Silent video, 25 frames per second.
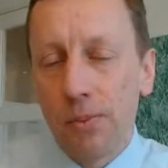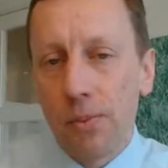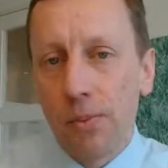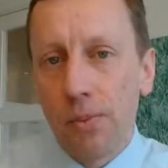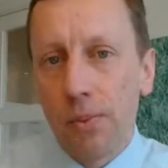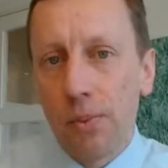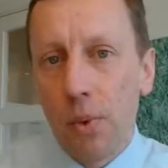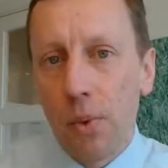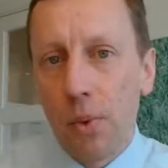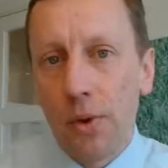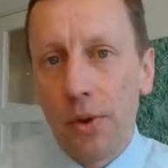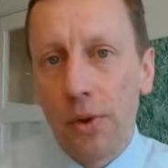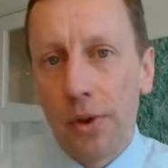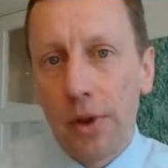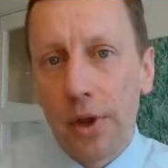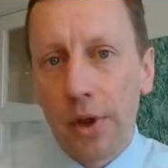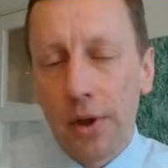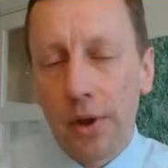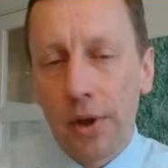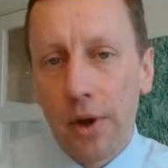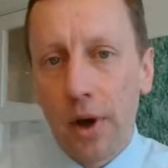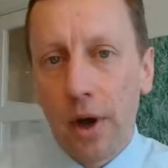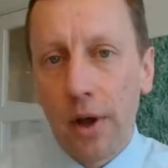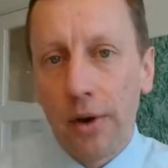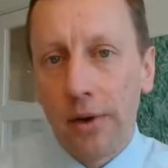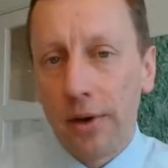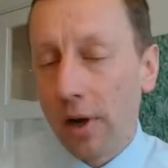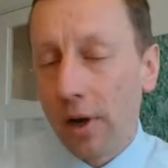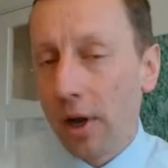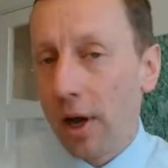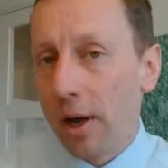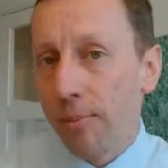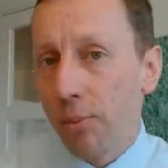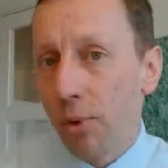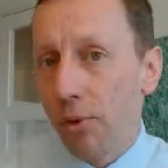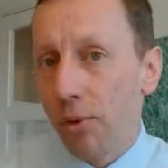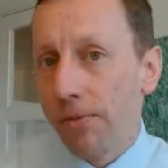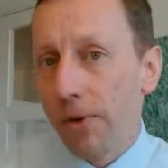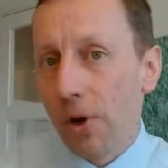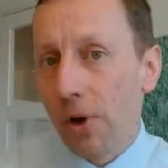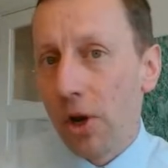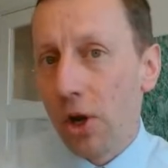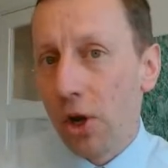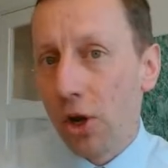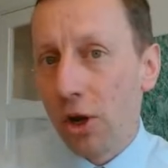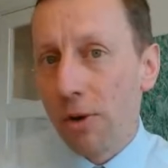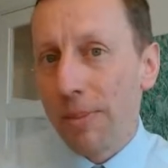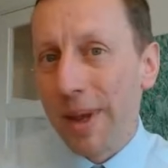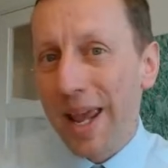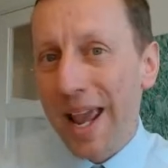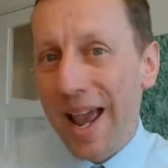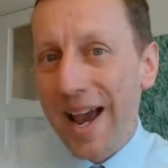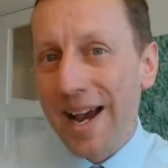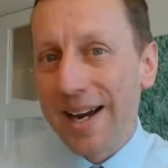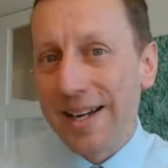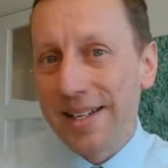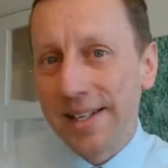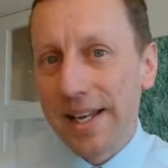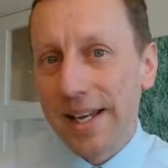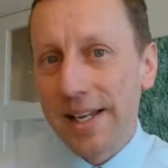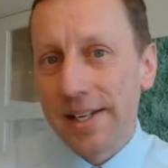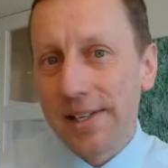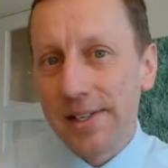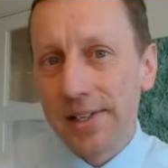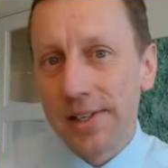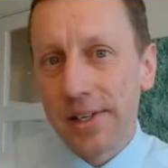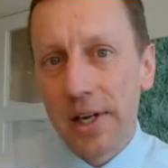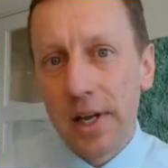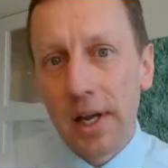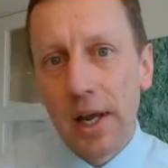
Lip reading: what the underlying portfolio can be accessed